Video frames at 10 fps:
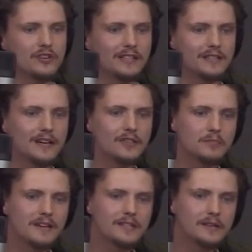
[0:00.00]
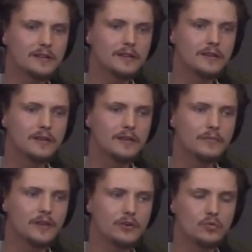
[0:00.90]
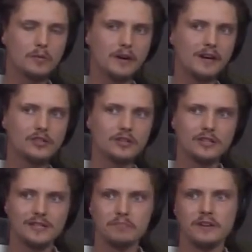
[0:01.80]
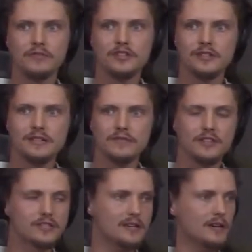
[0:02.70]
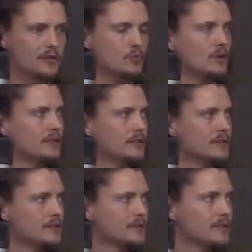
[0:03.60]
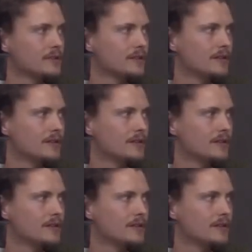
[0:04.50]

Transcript: attract it automatically, then who am I to not simply receive and say I don't want this?